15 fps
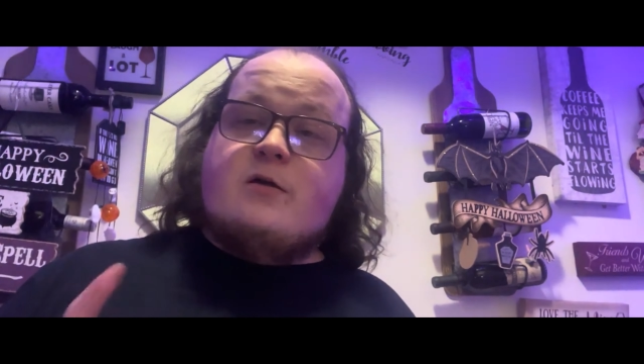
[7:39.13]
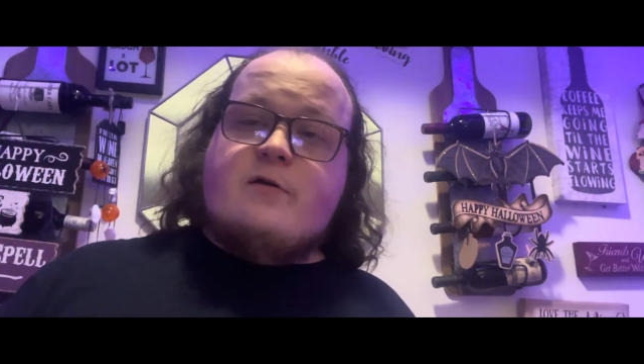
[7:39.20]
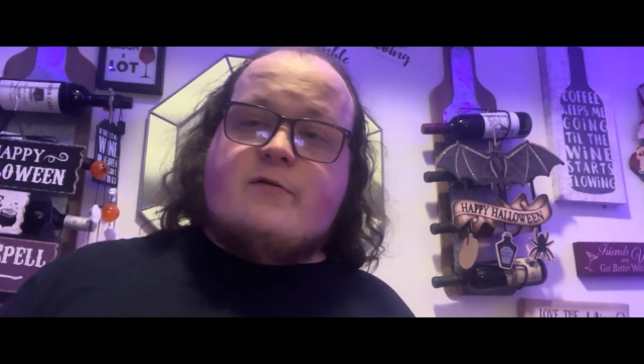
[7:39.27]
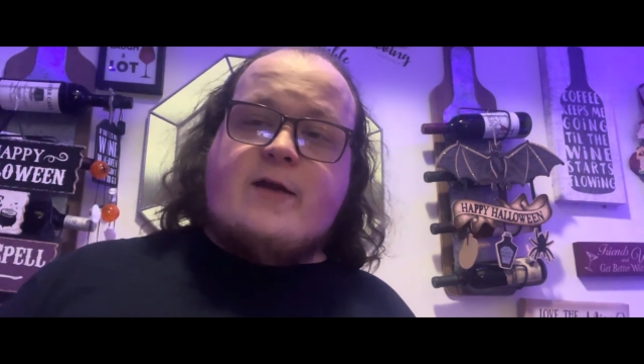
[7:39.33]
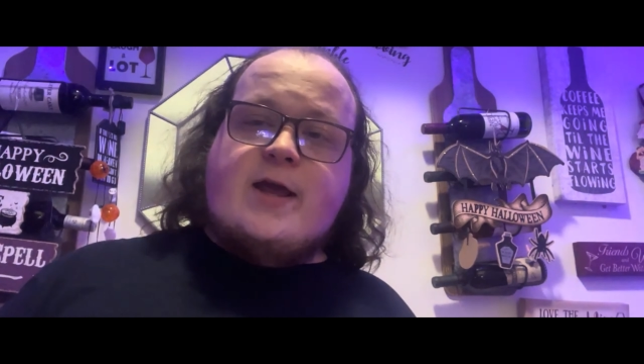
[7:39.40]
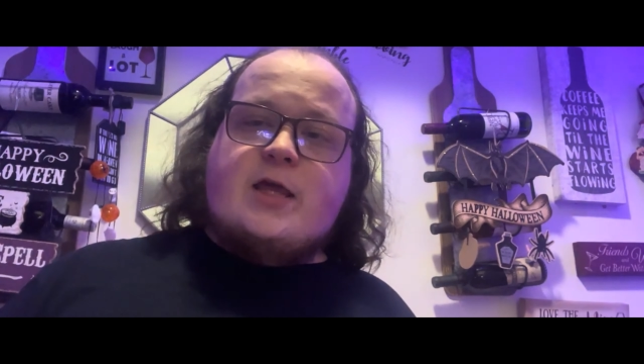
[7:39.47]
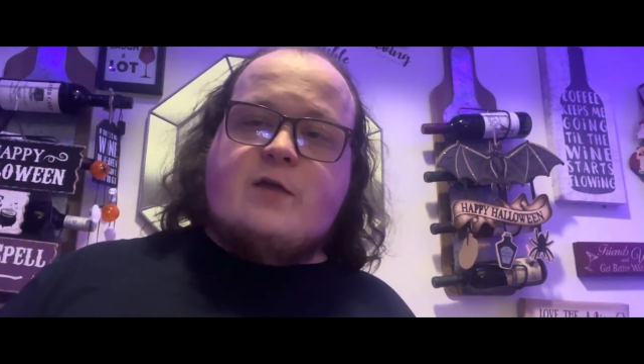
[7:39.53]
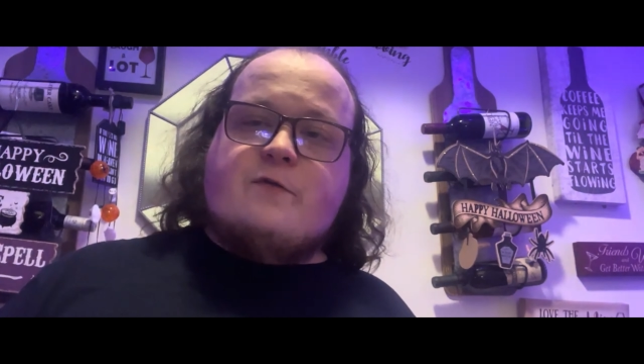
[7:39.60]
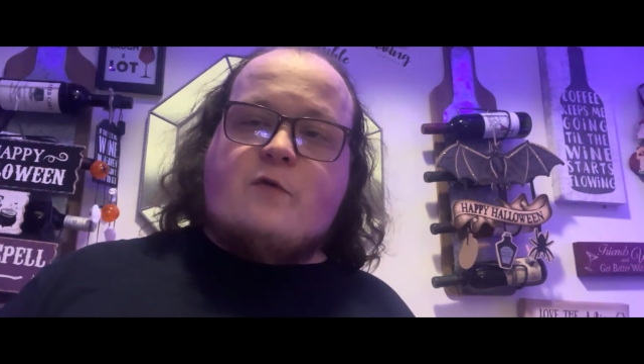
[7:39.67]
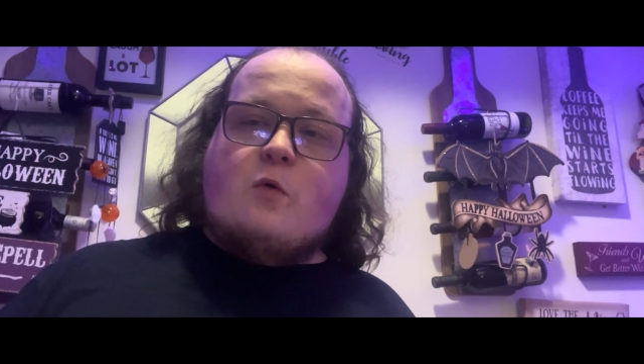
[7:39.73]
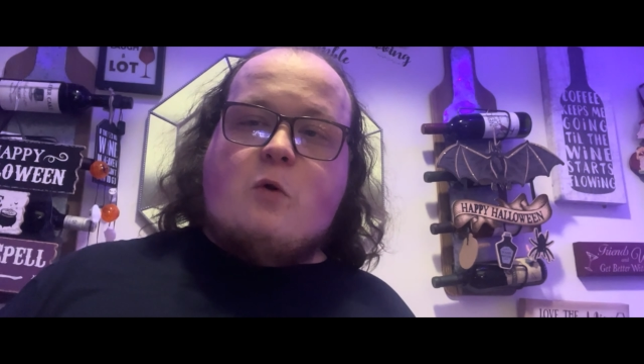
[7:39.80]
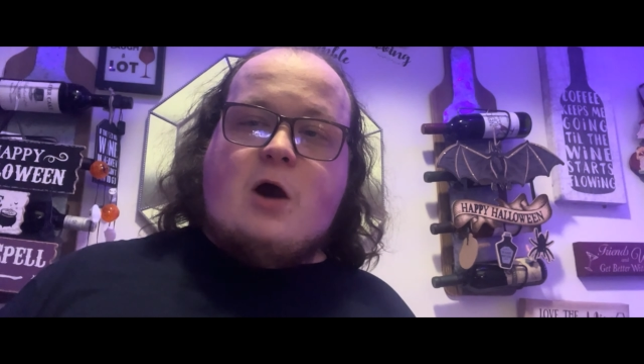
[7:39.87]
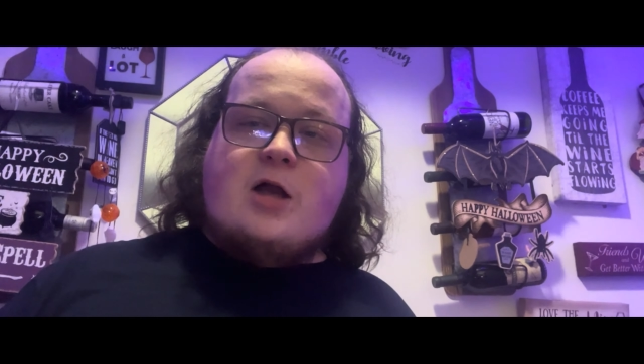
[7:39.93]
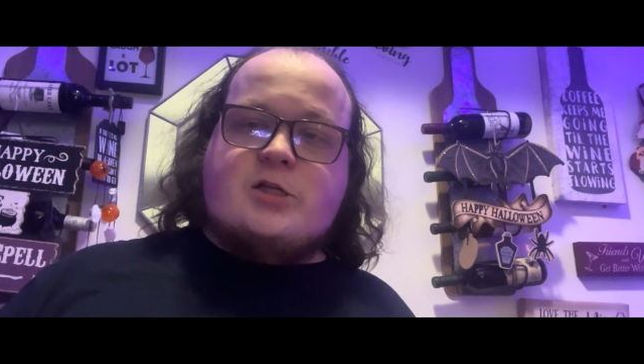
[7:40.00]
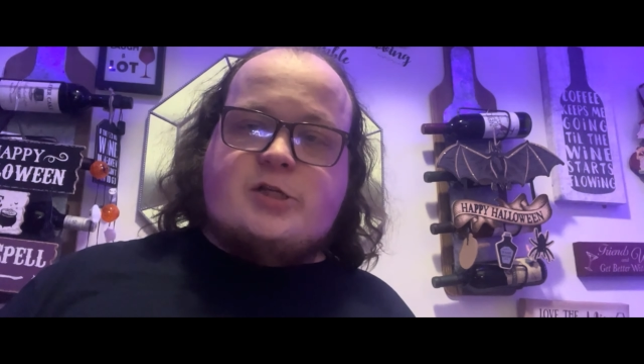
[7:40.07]
Thank you for
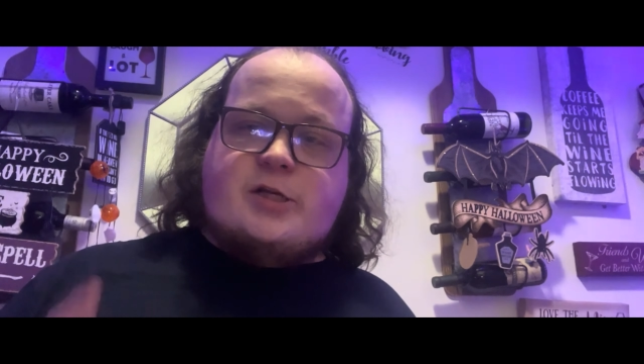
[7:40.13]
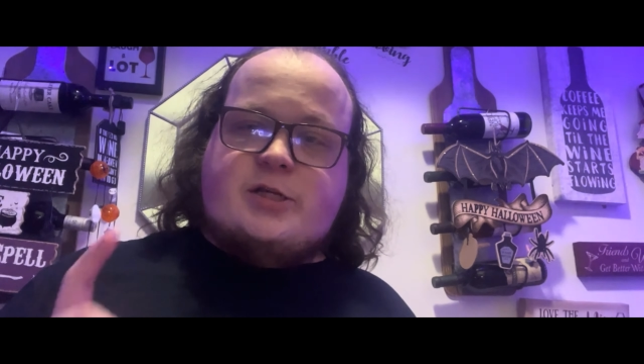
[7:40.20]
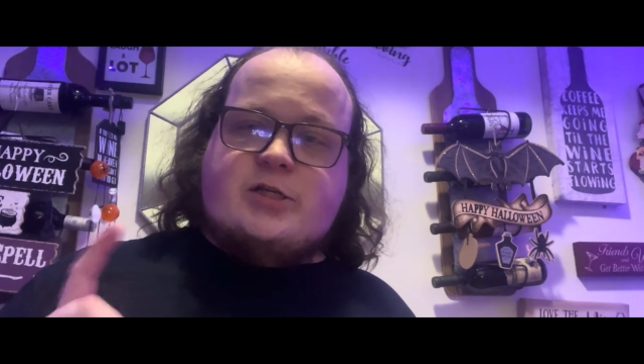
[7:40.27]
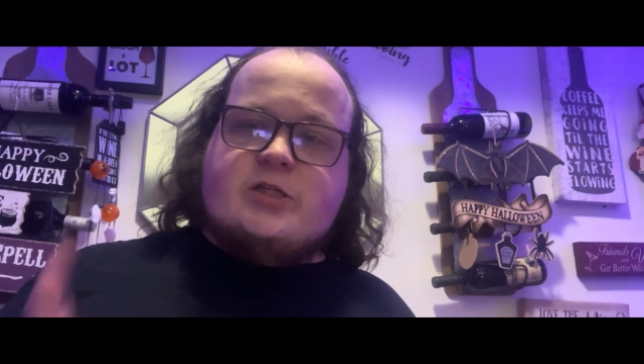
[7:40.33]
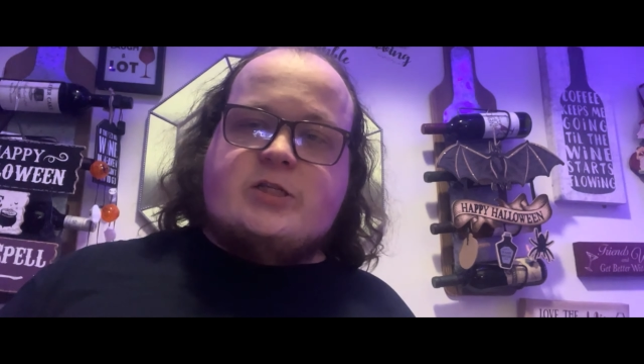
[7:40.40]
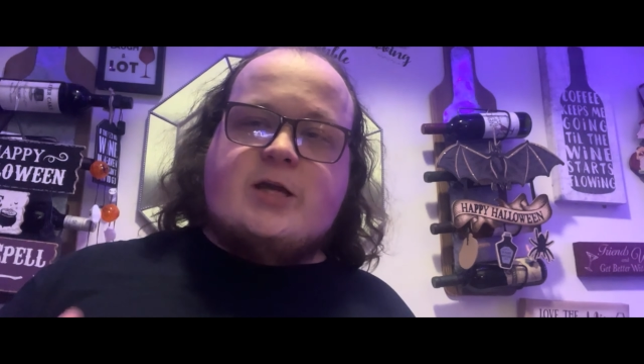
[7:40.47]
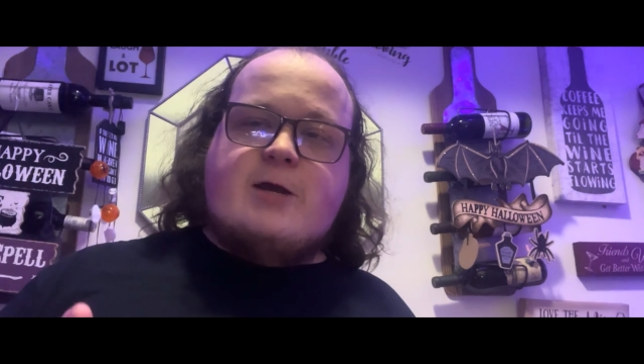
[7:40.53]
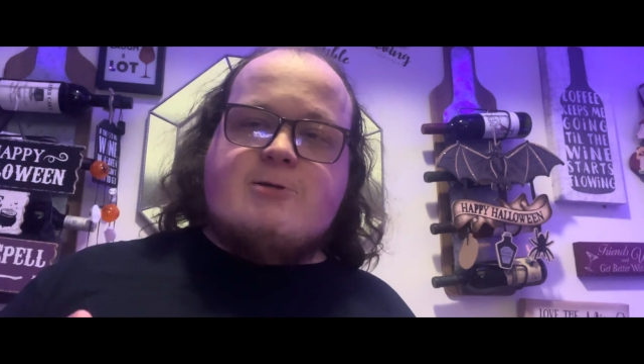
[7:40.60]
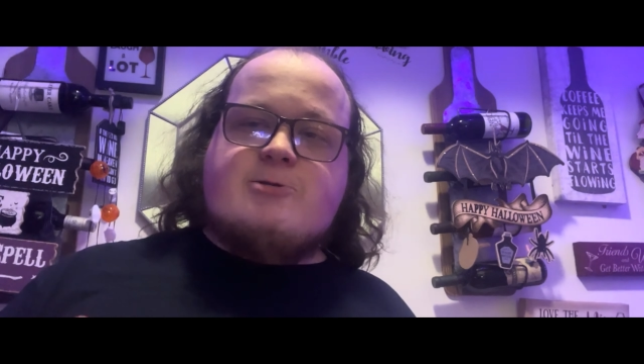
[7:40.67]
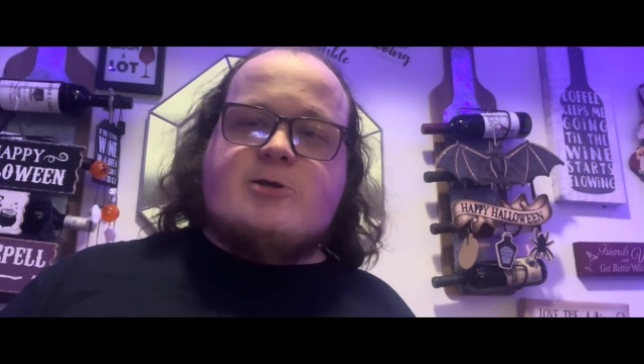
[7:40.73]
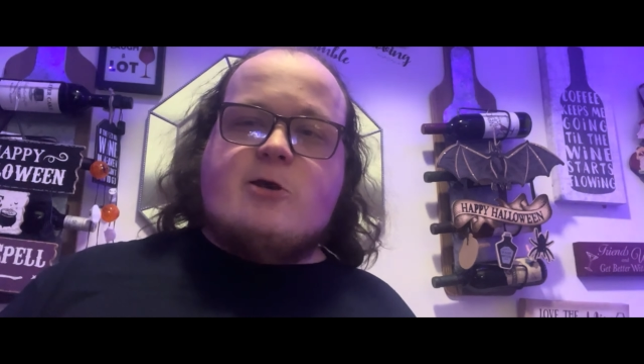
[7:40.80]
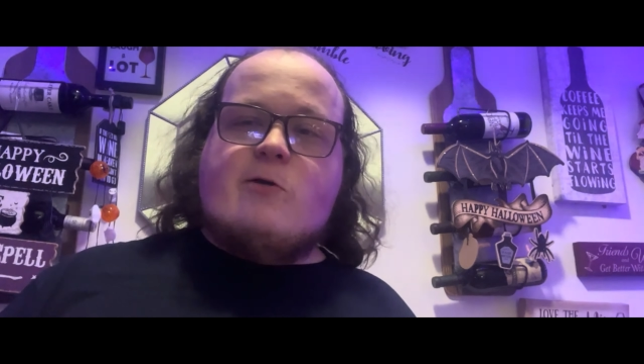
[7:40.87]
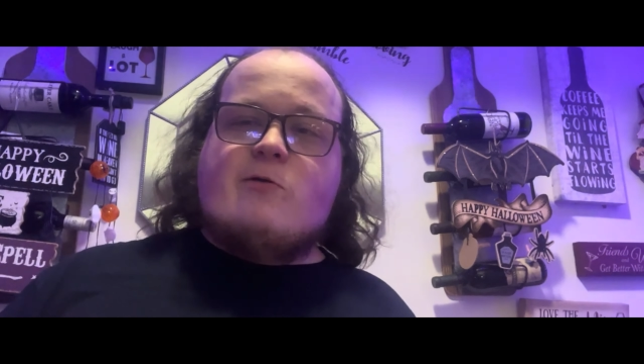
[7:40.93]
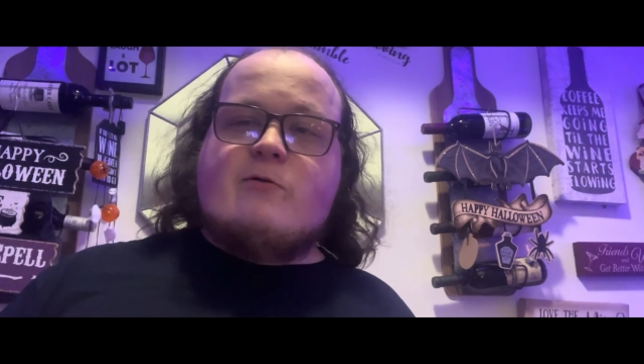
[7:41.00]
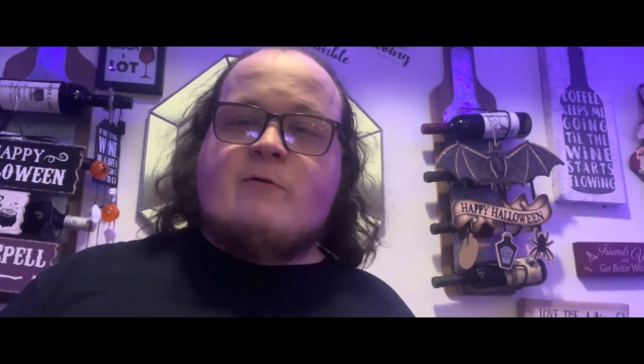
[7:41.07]
watching and stay
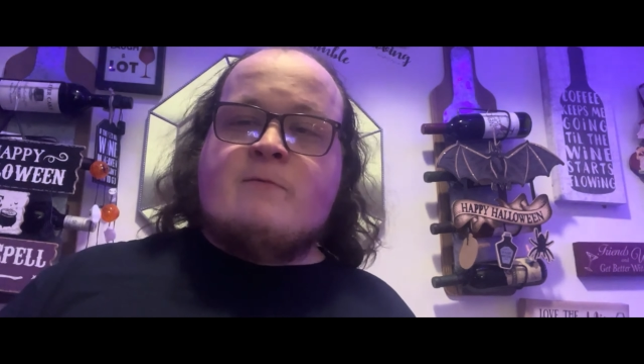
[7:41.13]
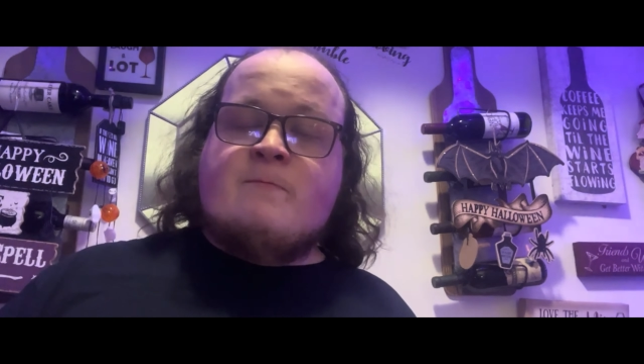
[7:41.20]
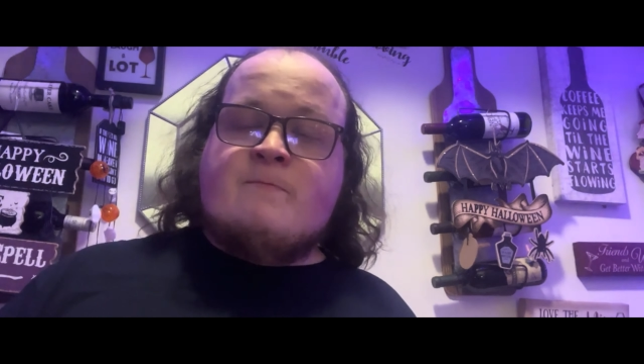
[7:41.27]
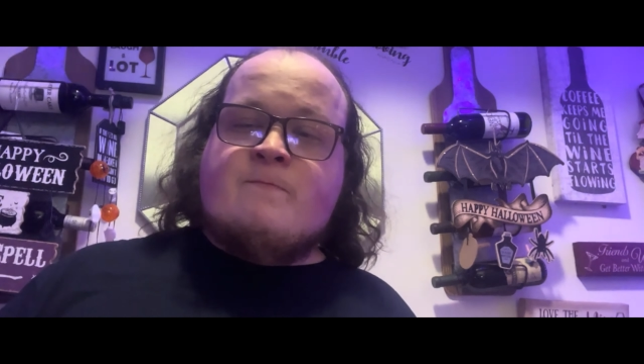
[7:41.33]
tuned.